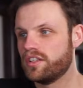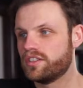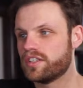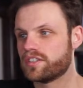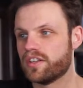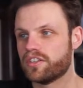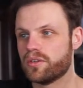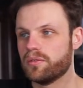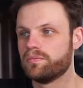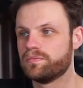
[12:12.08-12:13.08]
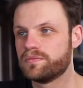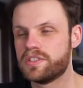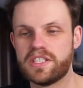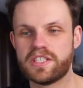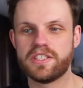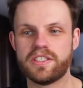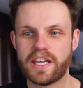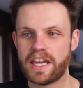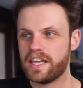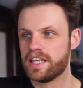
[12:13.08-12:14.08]
there's a nice one. So this is
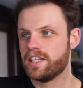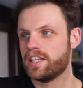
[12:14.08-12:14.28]
a